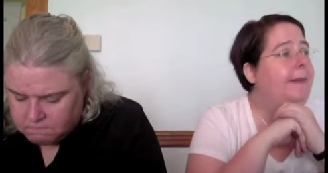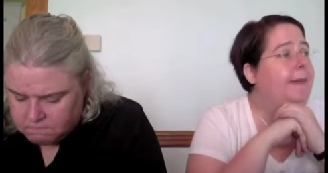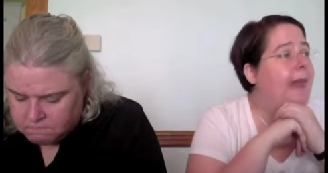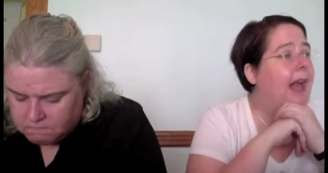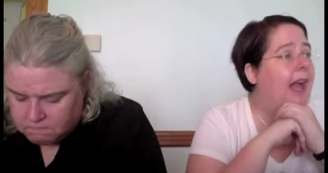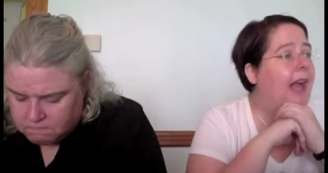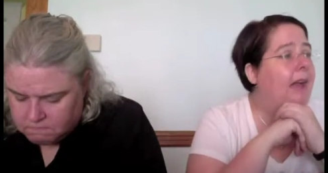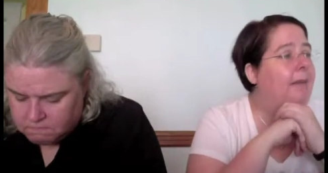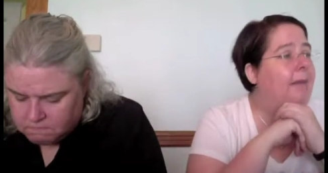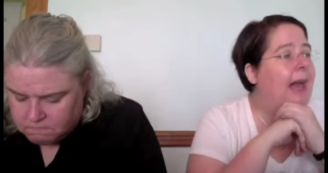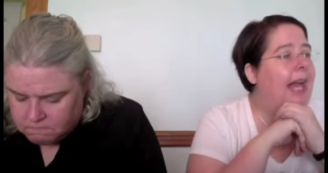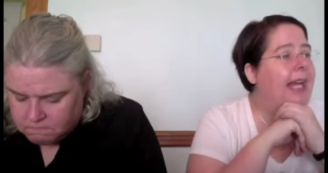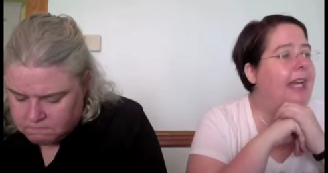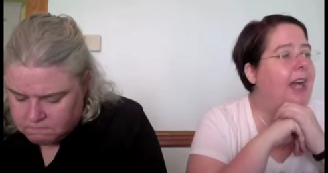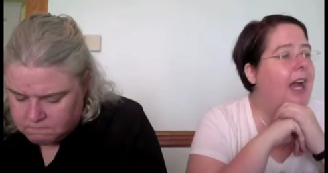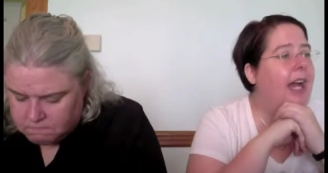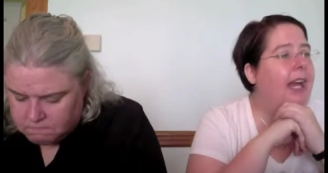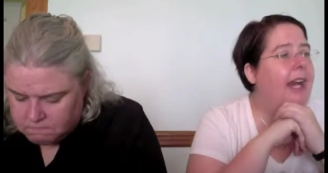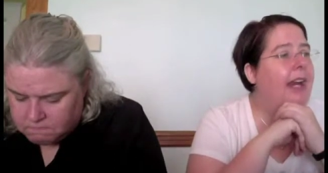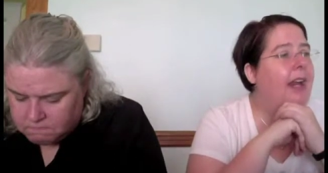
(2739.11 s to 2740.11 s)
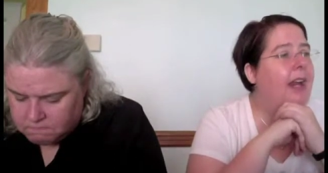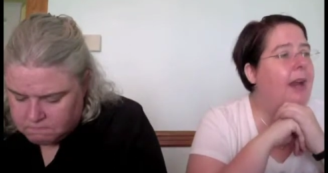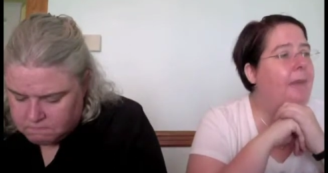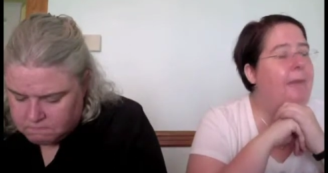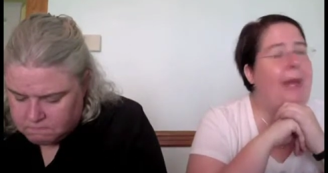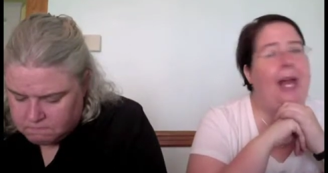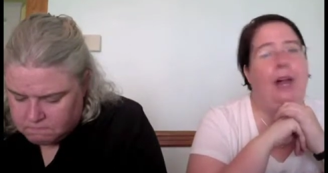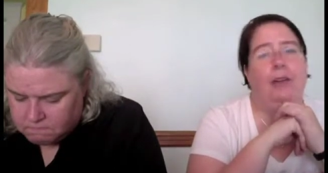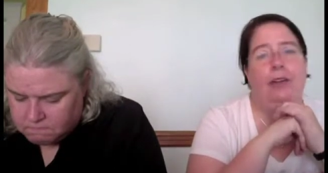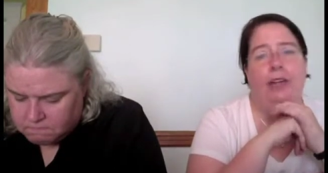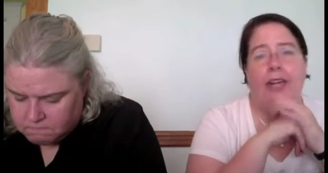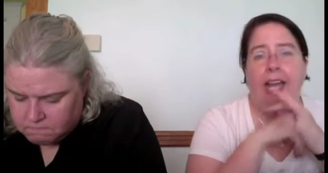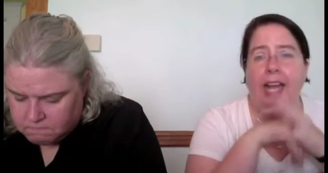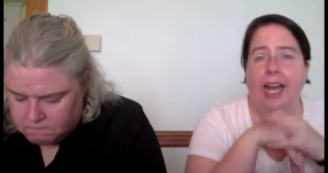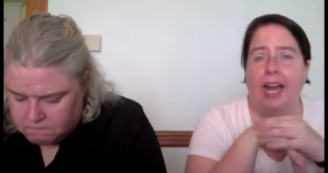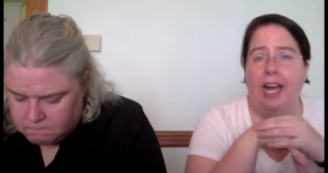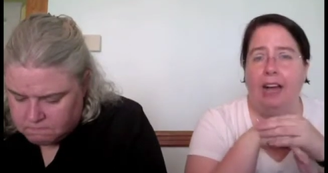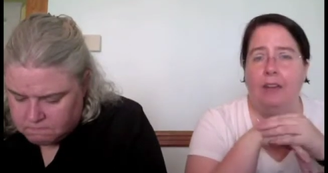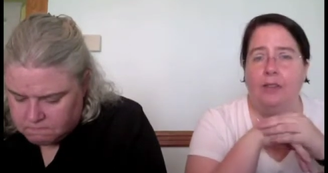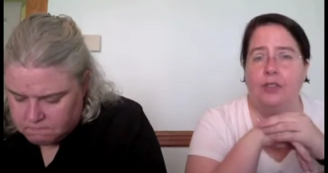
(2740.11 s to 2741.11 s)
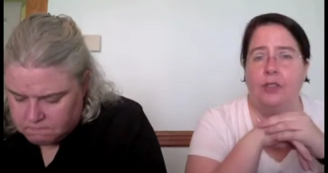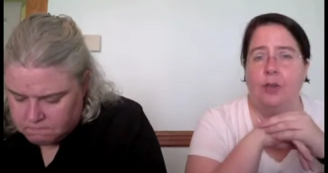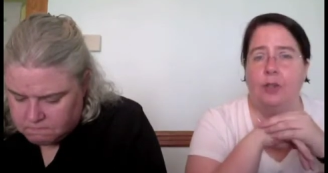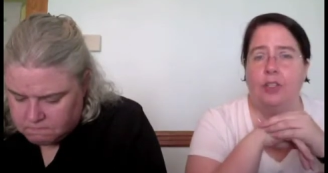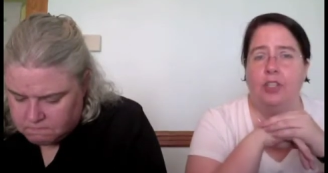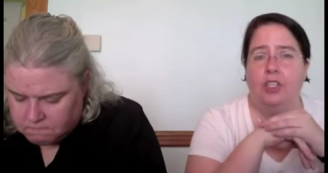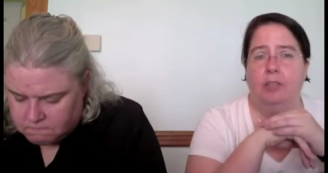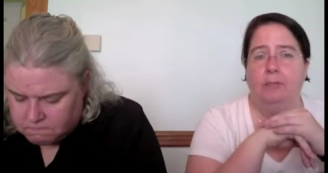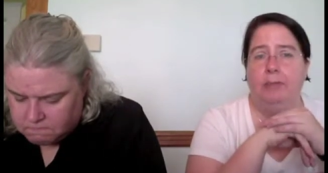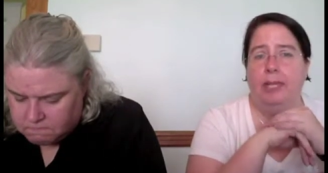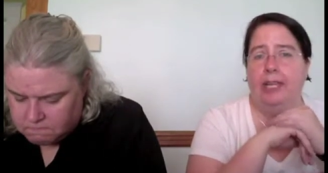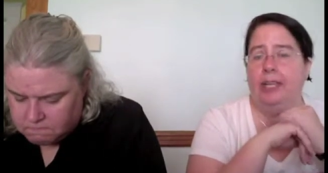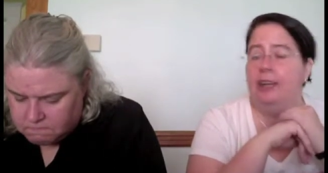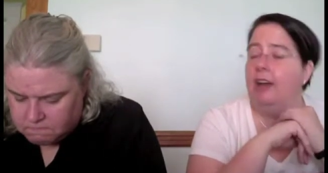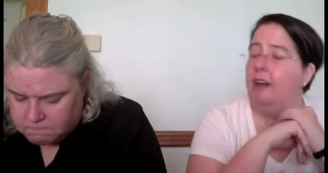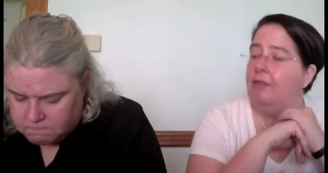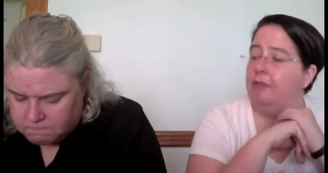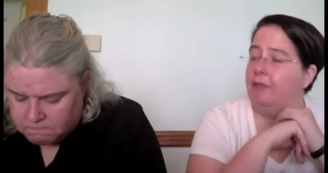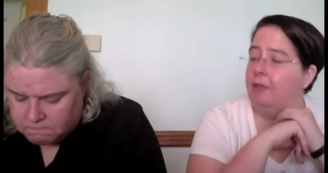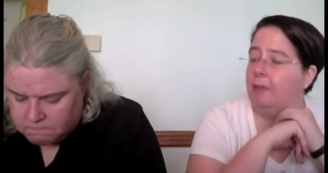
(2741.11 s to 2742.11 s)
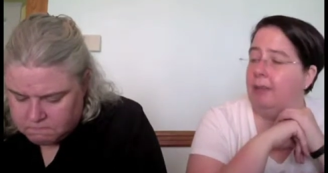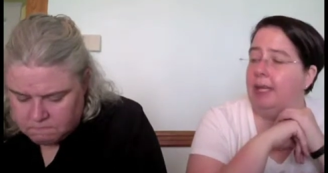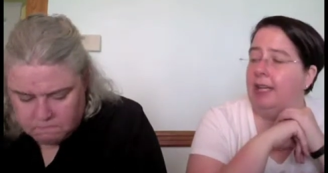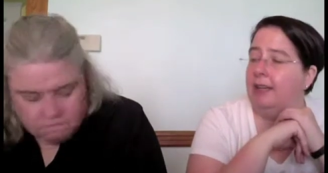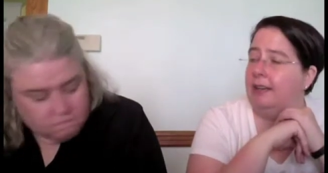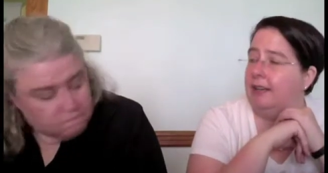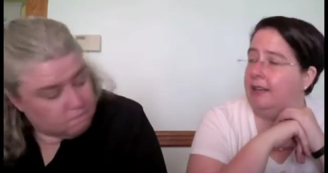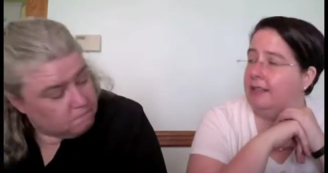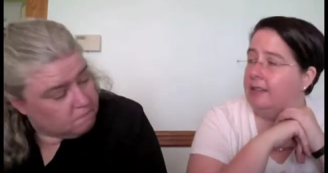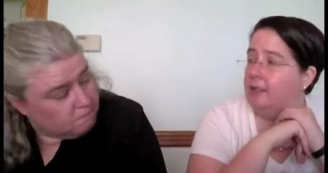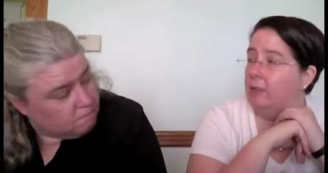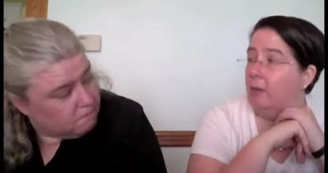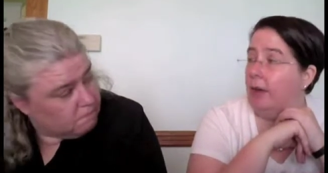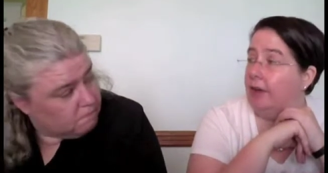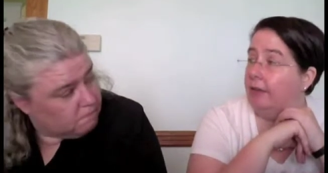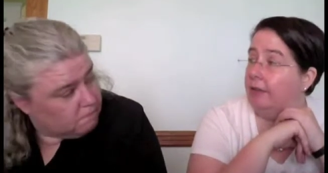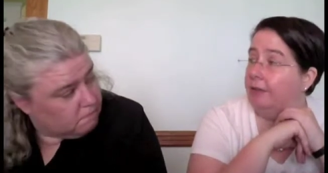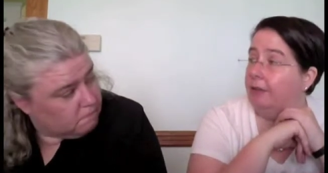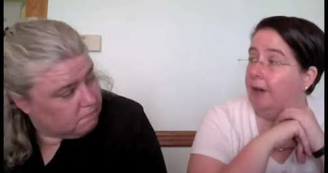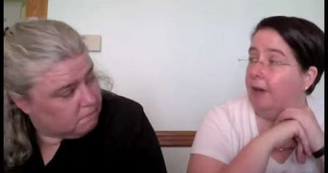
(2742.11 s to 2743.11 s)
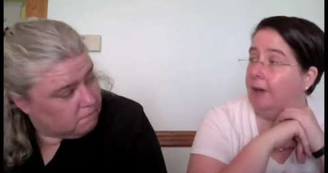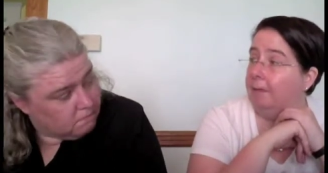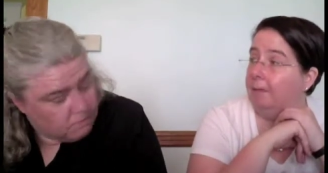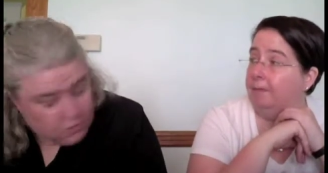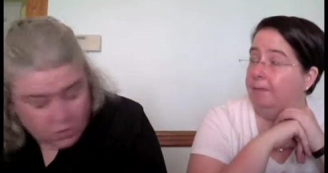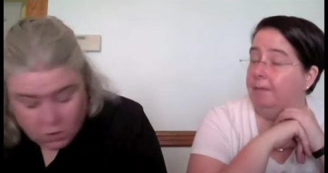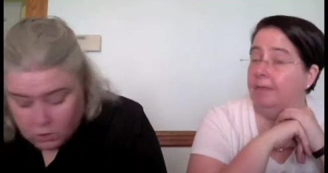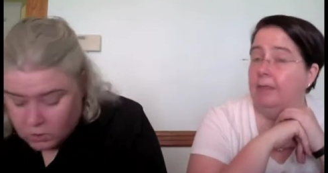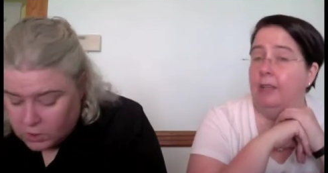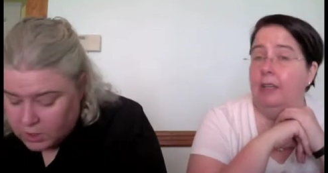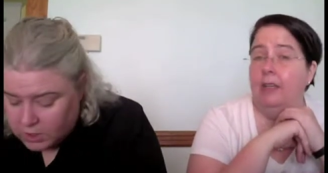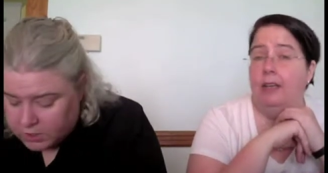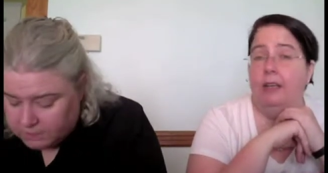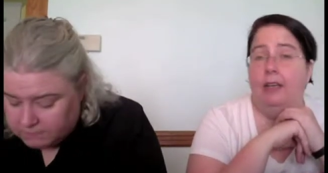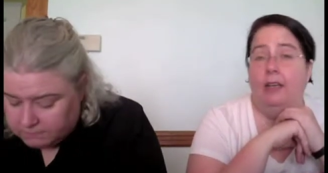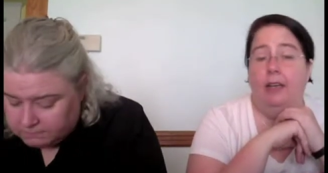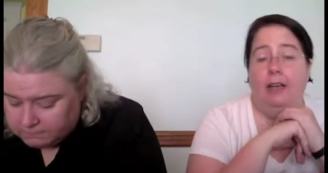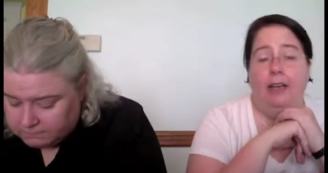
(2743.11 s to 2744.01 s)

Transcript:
Speaker 1: I got 1.5 pounds, so it should be enough for me to knit a sweater from. Oh, good.